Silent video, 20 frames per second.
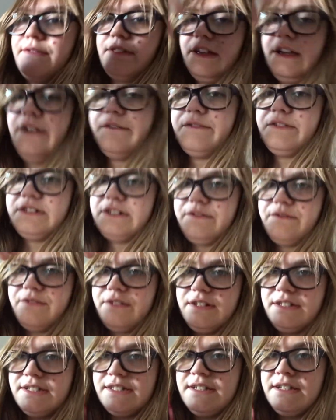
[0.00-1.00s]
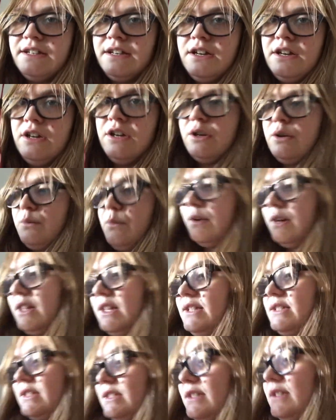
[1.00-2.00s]
if they have a different one of
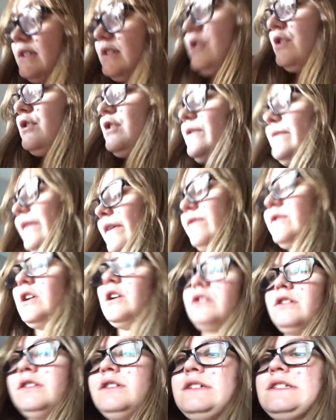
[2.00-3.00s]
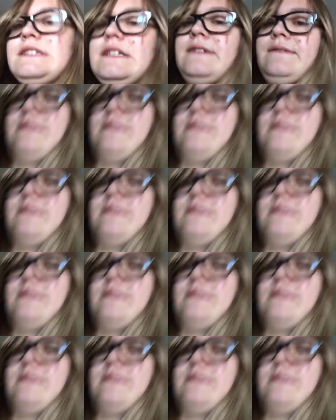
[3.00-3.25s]
these that isn't $35.